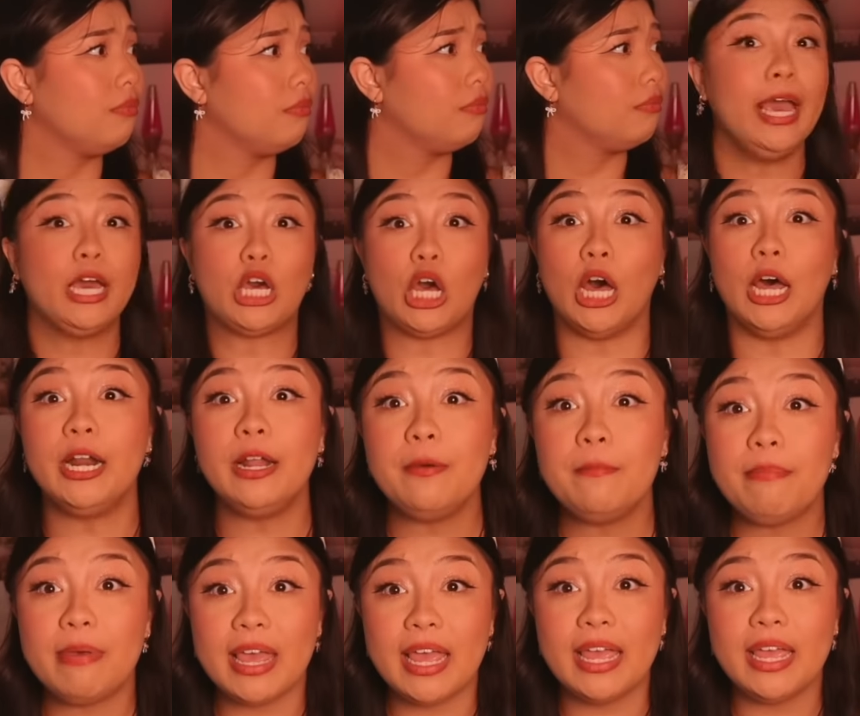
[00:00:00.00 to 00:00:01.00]
It could
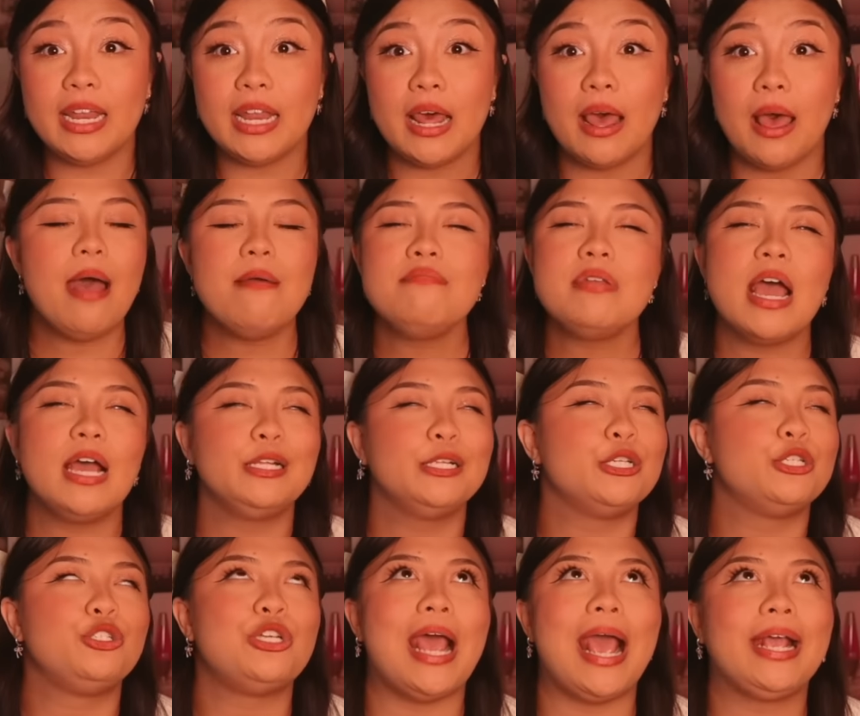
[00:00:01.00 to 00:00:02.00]
have been. I'm not
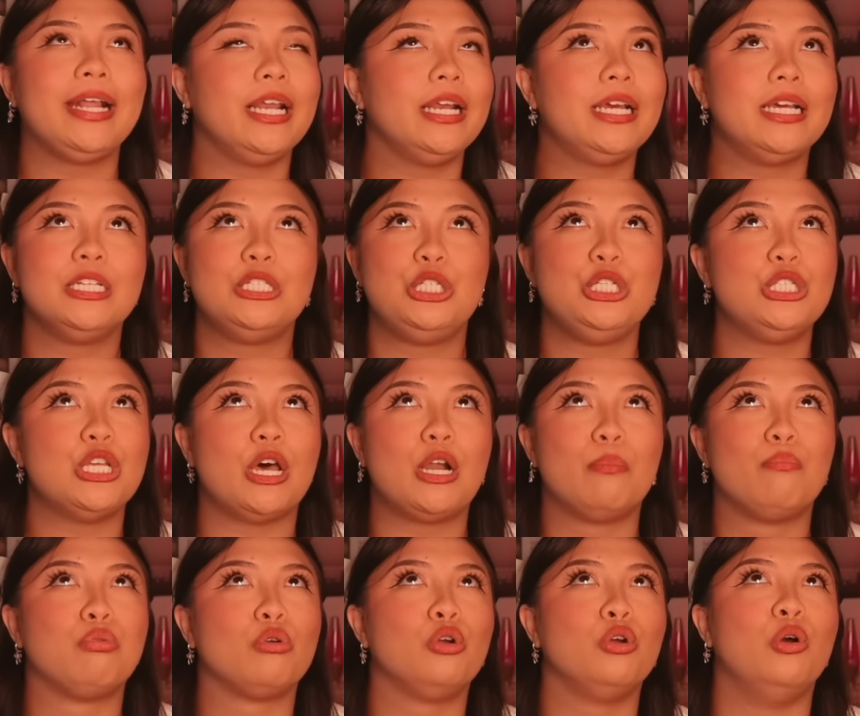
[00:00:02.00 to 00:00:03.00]
distracted because she's on a
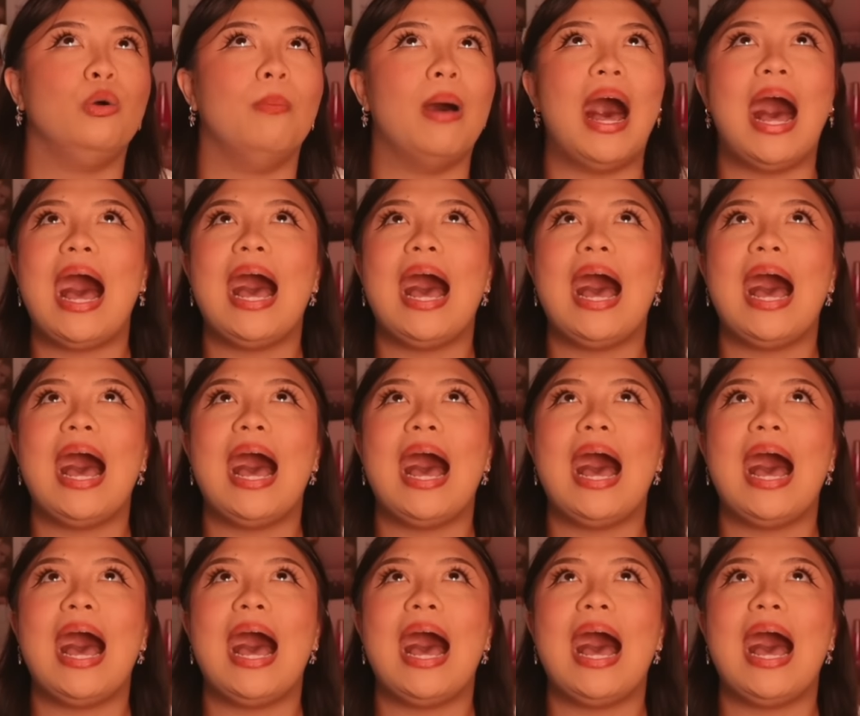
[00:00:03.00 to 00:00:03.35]
broom.